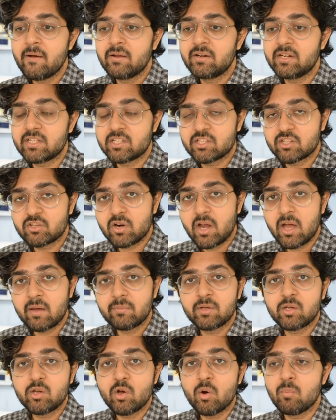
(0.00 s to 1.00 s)

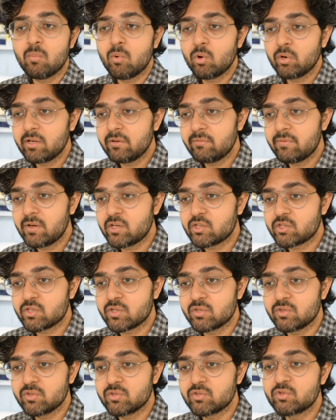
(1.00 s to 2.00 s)
describing your
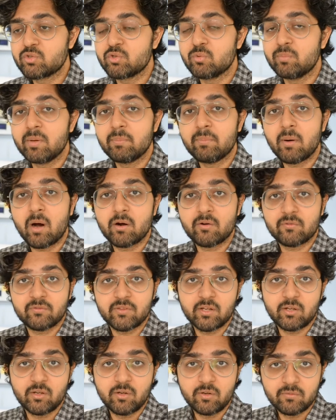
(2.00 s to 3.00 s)
motivations to be part of
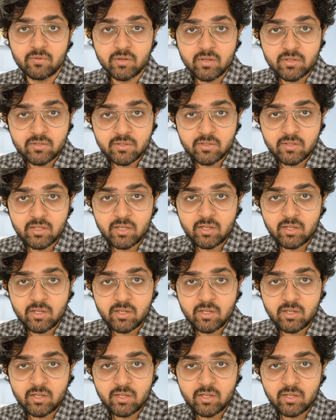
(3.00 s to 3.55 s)
that university,